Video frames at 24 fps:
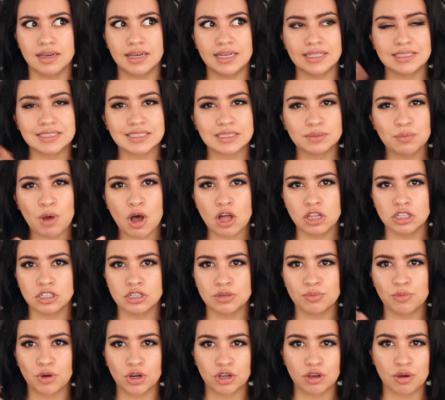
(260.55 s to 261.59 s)
It's smaller,
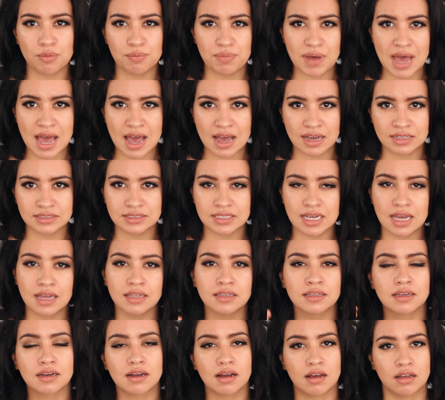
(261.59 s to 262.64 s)
more compact,
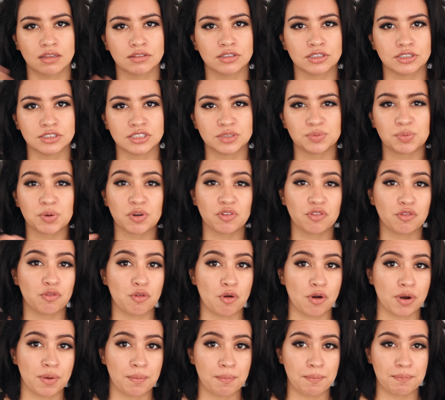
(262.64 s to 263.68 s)
and the colors
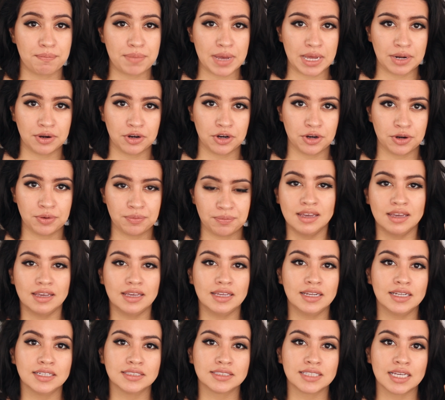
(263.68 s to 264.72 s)
perform better.
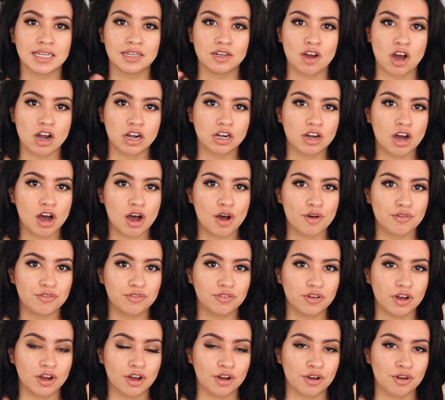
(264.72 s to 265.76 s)
It is a knockoff
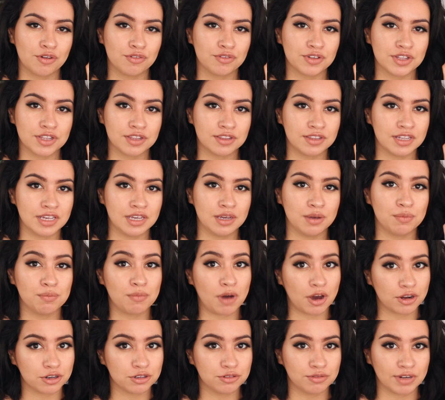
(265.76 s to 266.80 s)
of the
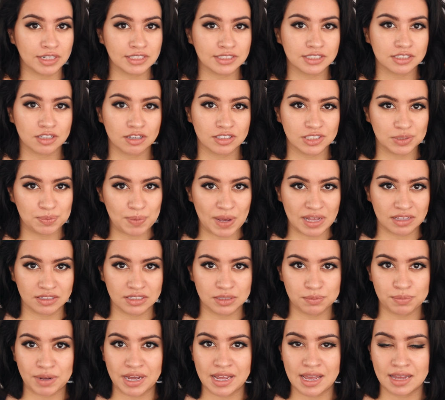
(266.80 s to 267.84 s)
Modern Renaissance
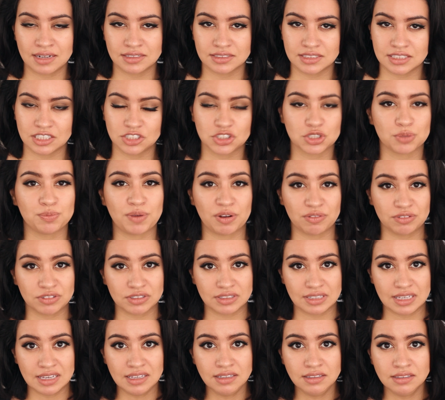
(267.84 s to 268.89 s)
palette by Anastasia
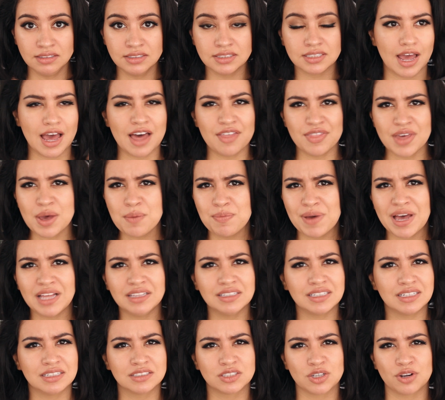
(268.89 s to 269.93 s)
Beverly Hills, and that
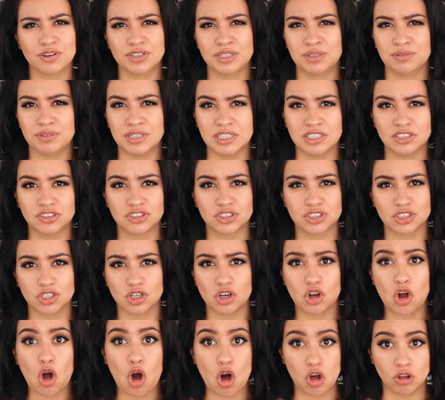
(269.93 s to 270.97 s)
palette has already reached
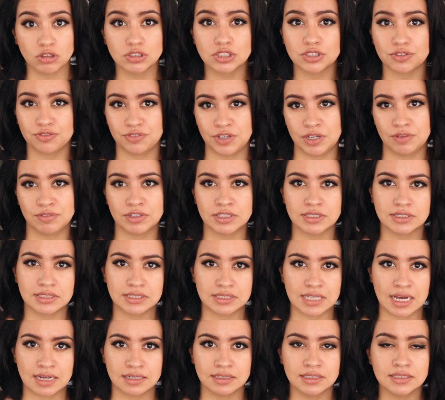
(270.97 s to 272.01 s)
cult favorite
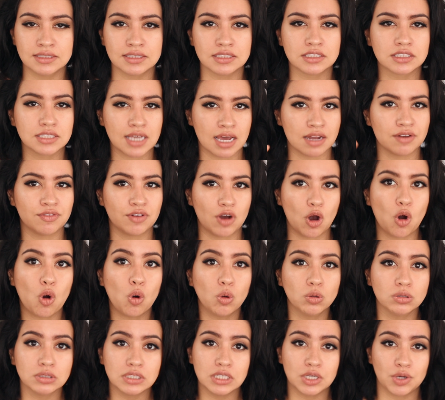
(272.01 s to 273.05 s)
status. It's kind of a
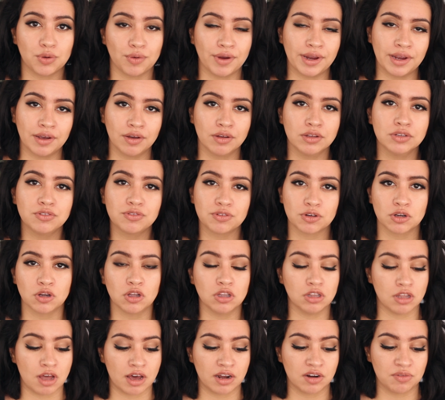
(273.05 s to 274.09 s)
holy grail for a
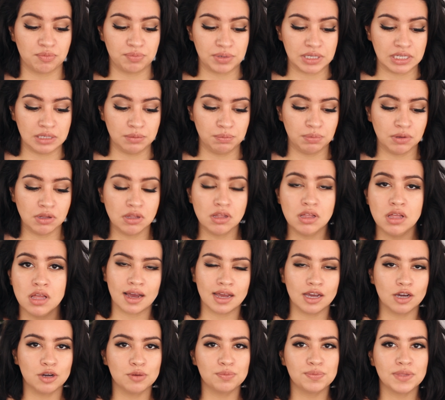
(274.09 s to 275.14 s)
lot of people. I
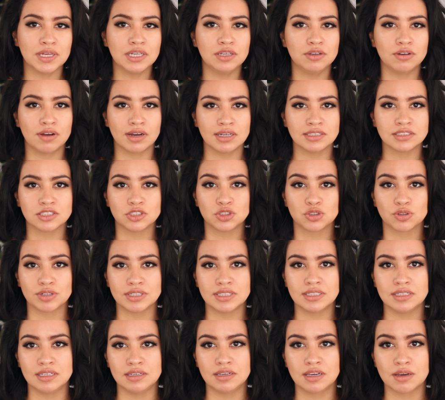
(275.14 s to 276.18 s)
hope that you guys
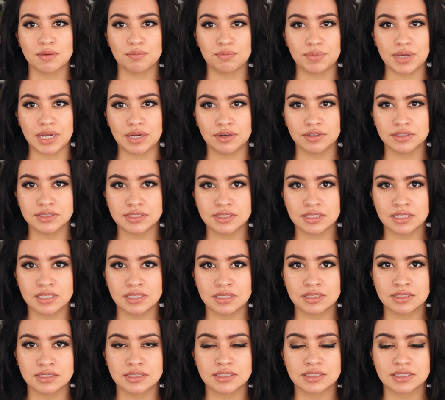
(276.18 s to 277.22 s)
enjoyed the
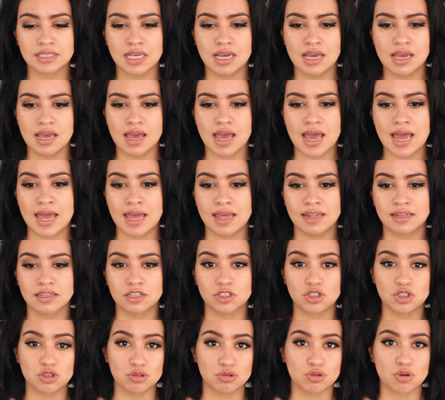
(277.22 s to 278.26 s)
comparisons and the
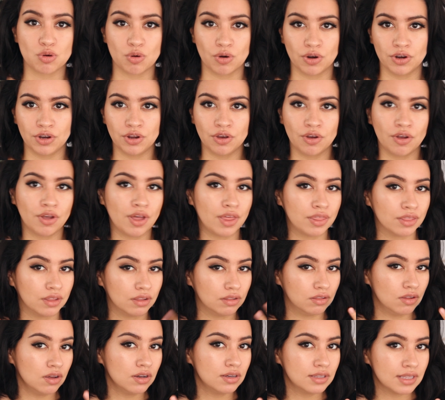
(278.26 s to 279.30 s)
tutorial and the
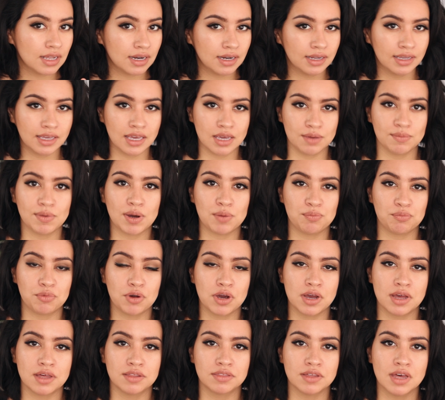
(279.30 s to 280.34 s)
look that I came up
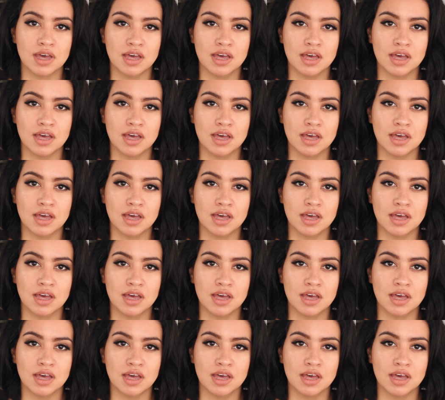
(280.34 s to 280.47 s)
with.